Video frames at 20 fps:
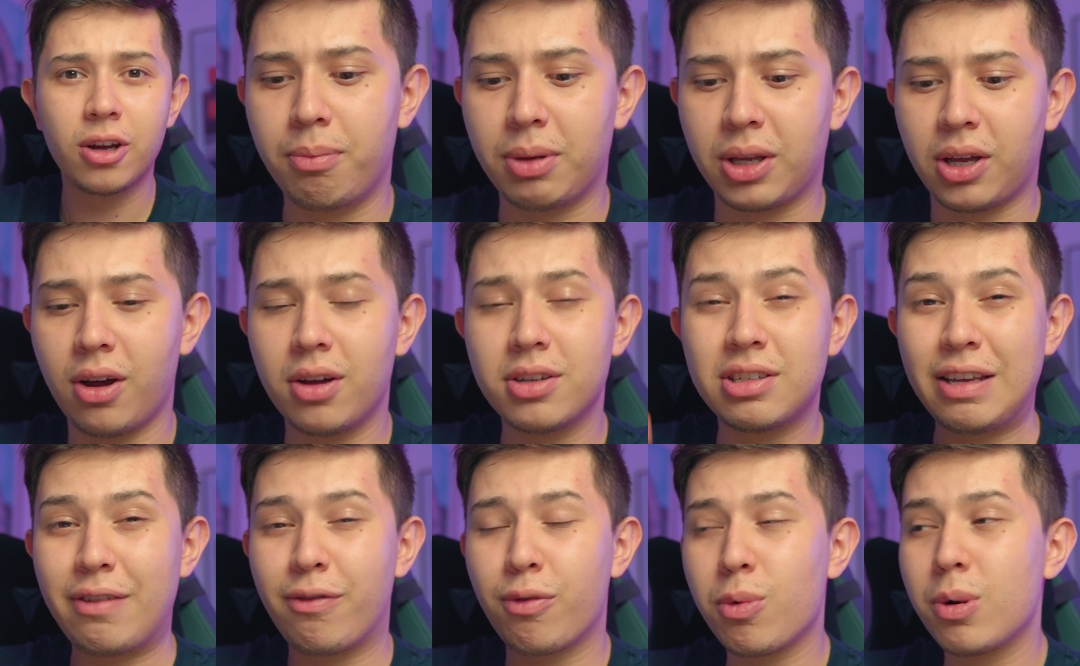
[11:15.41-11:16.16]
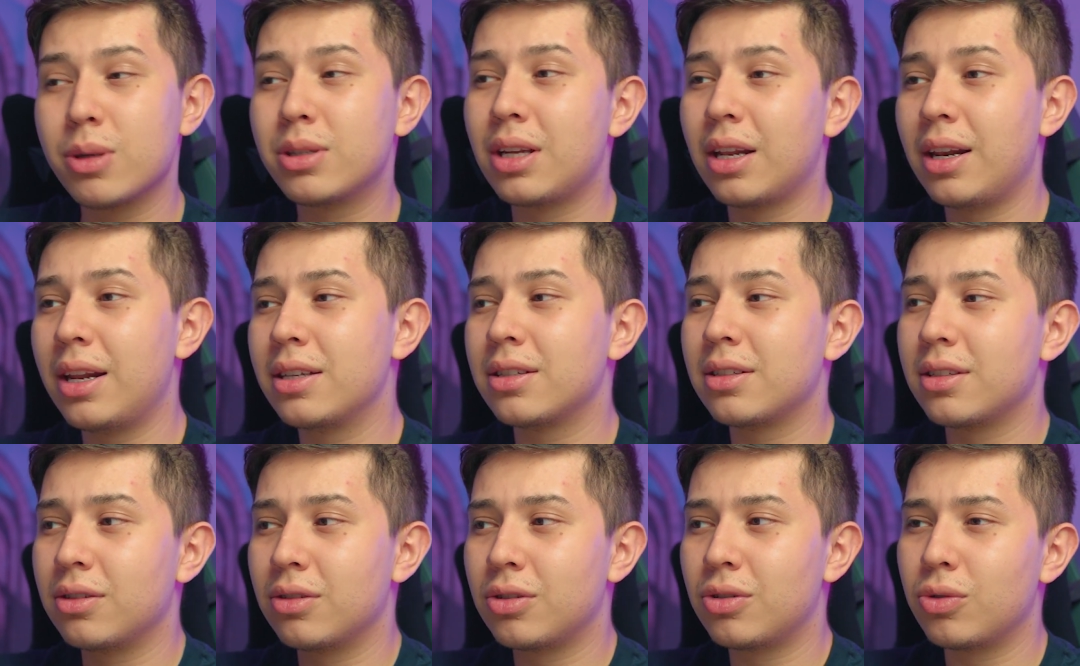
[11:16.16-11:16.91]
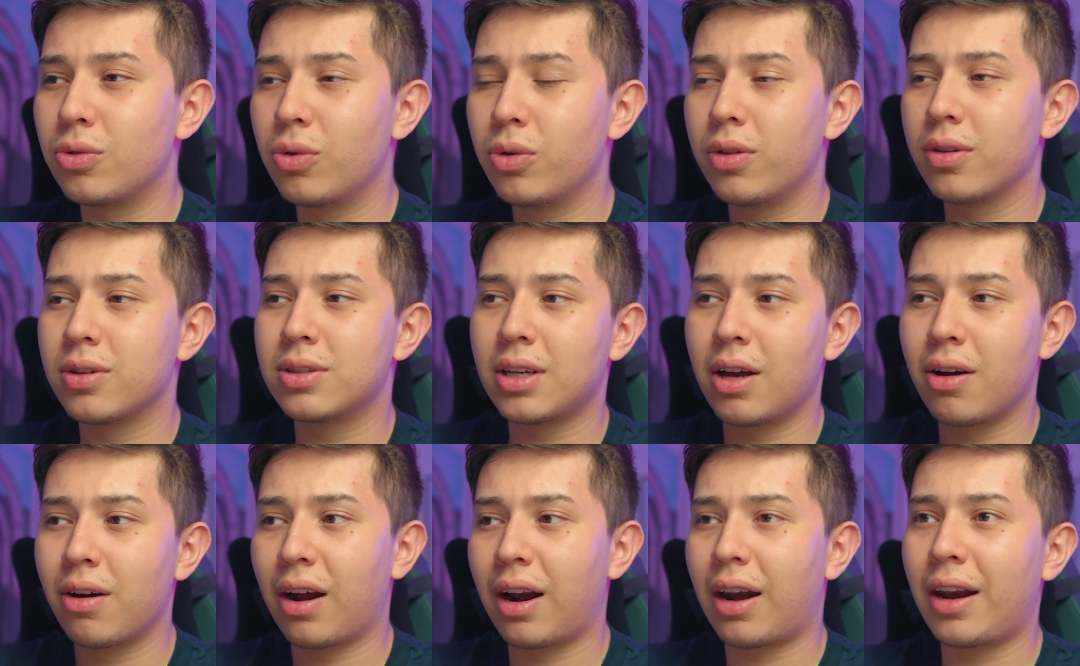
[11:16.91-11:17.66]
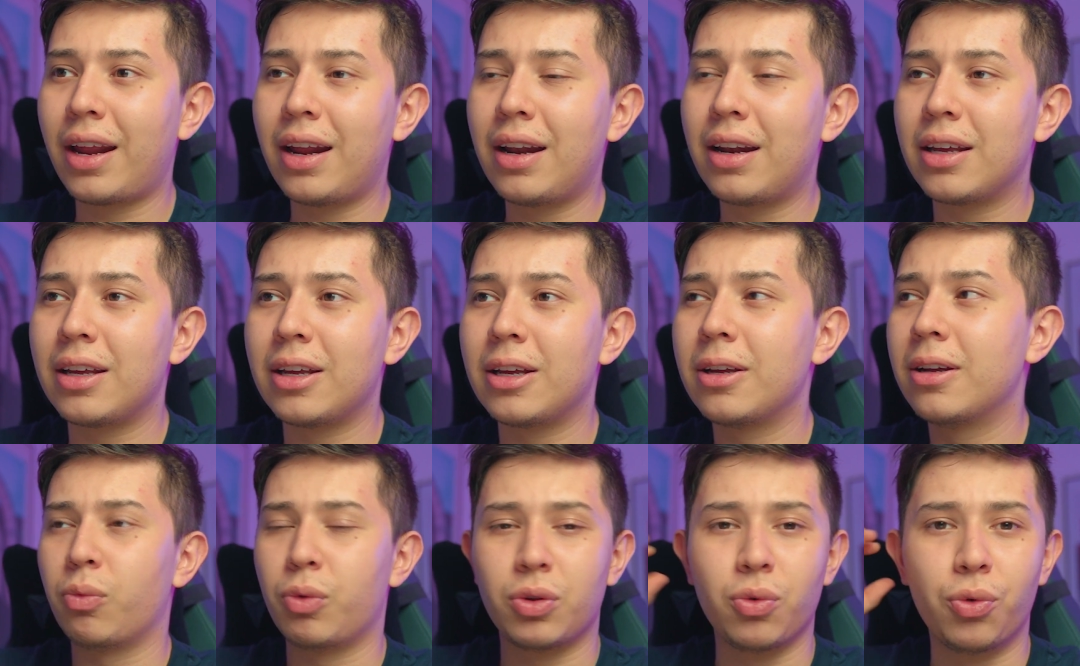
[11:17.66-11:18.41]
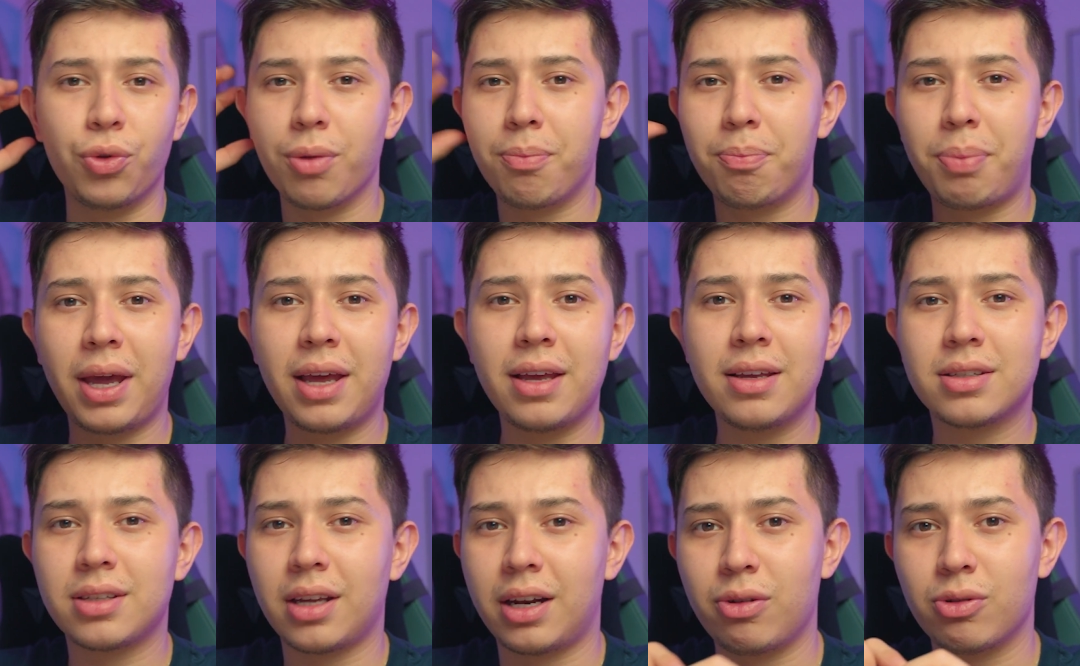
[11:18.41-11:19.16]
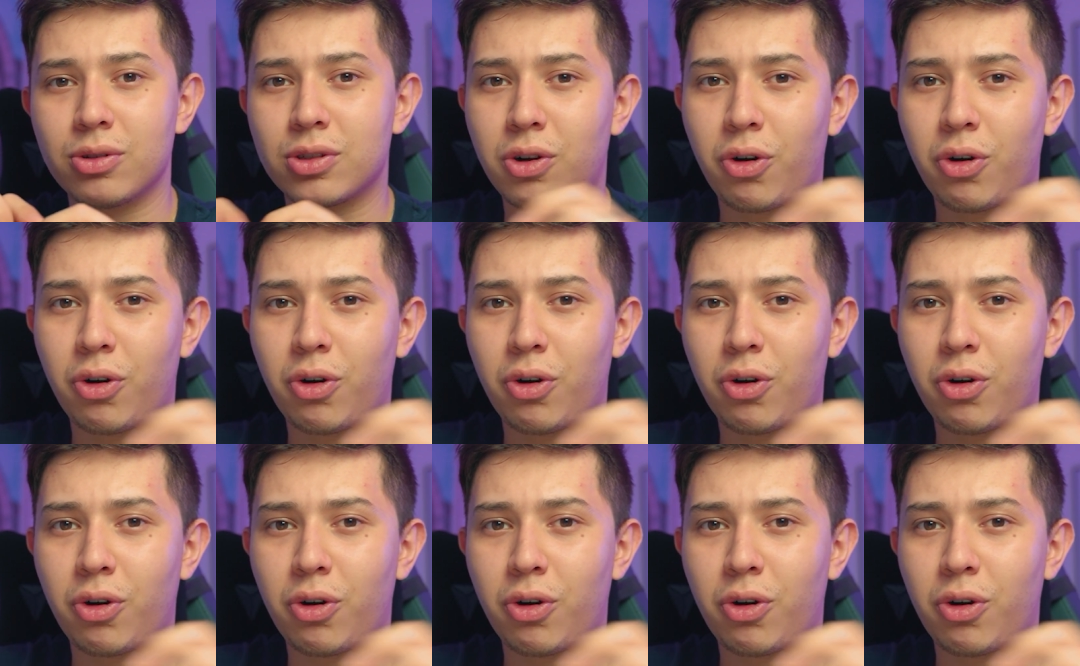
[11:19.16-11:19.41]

Because if we were to listen to all the sound clearly with all the bass and it was